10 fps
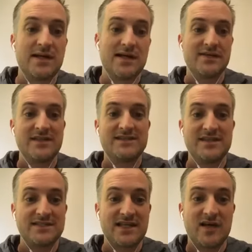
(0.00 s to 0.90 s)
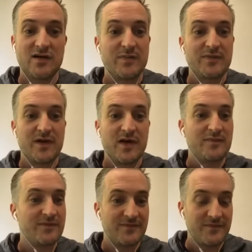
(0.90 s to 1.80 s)
this thing to help
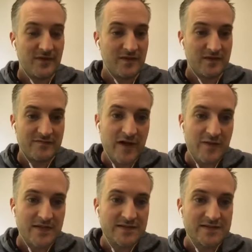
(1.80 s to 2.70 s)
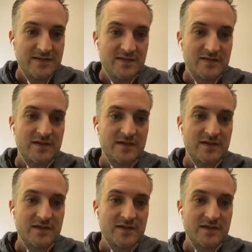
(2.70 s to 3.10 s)
the environment. So